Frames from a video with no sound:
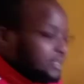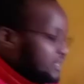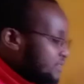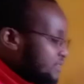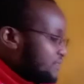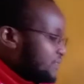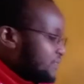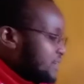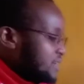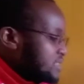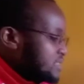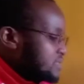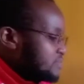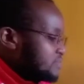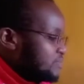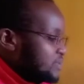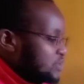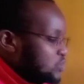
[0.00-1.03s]
difference
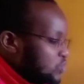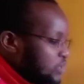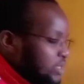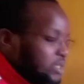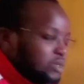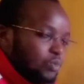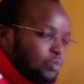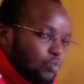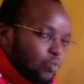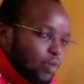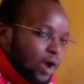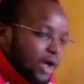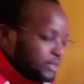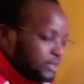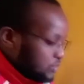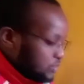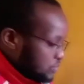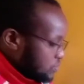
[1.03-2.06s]
between
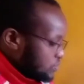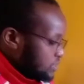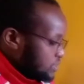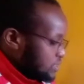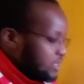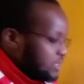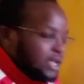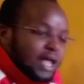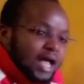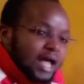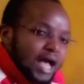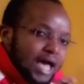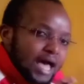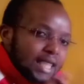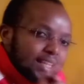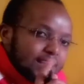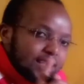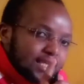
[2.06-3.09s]
one note
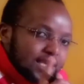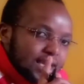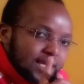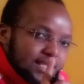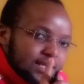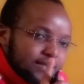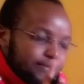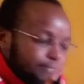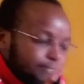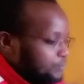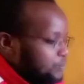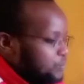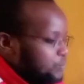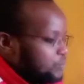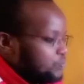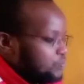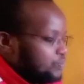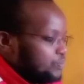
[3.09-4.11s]
and the other
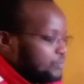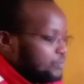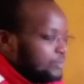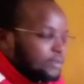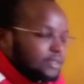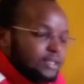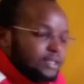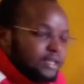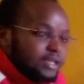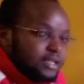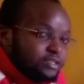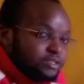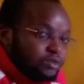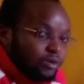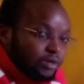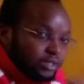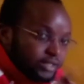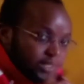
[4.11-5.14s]
is
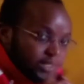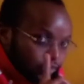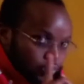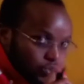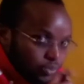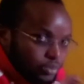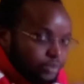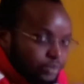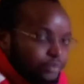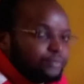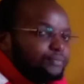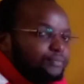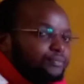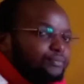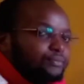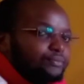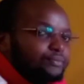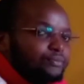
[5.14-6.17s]
called a tone.
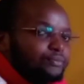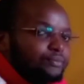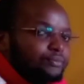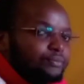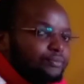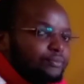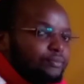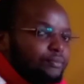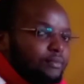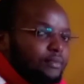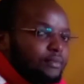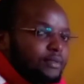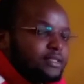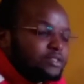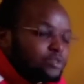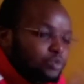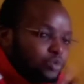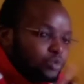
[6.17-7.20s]

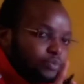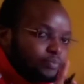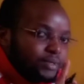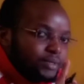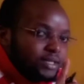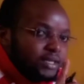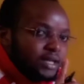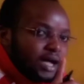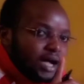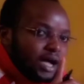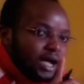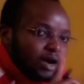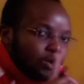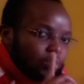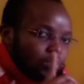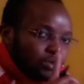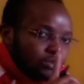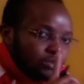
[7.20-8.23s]
It could be a
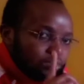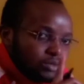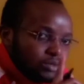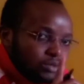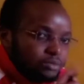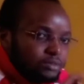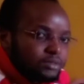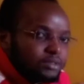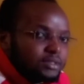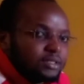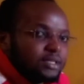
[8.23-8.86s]
whole tone